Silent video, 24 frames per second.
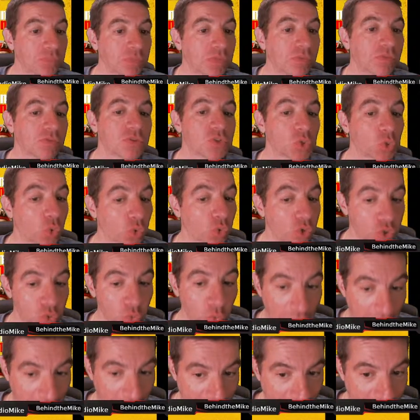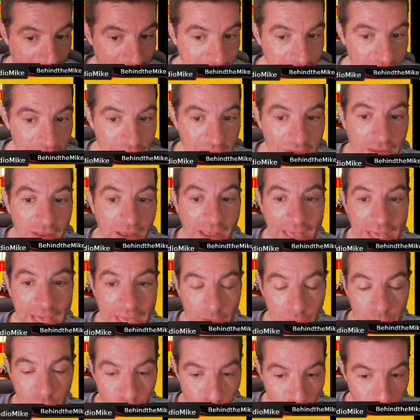Scores were high. I had a
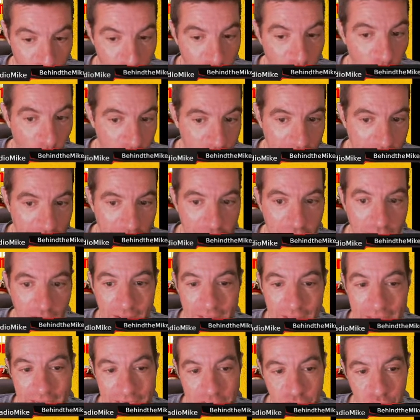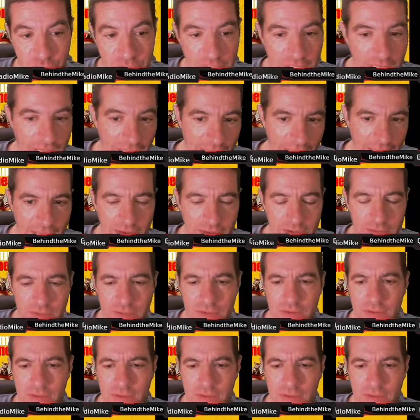pretty good weekend. I actually had